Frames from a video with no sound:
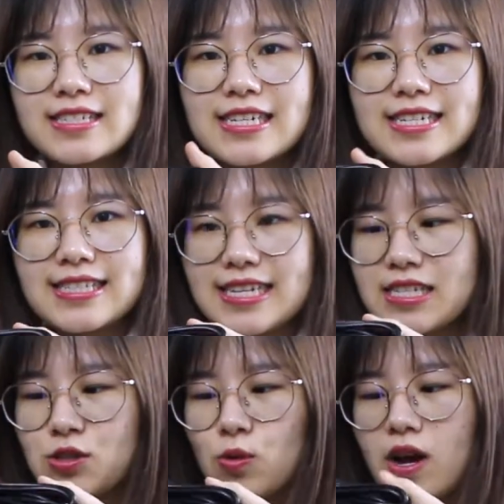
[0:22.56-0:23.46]
see,
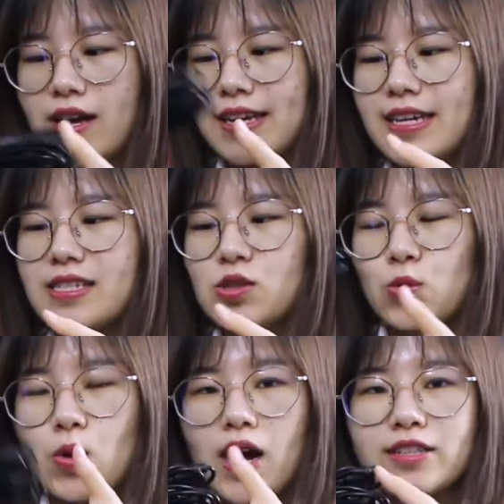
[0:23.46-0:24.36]
this one is
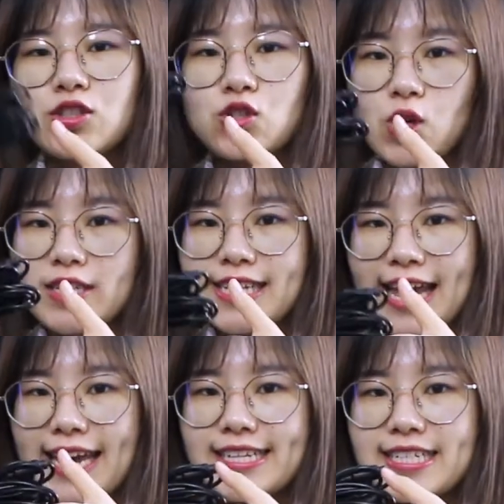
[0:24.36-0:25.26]

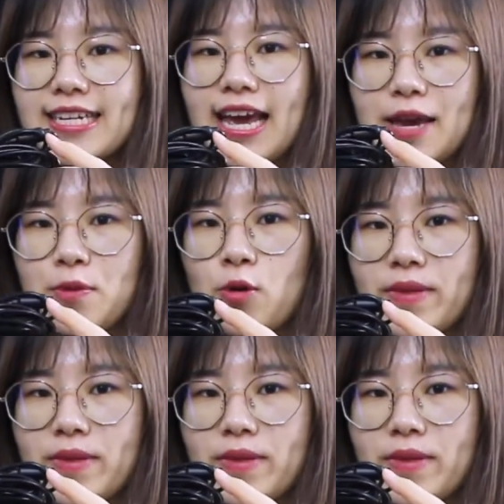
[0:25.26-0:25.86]
1.8 cable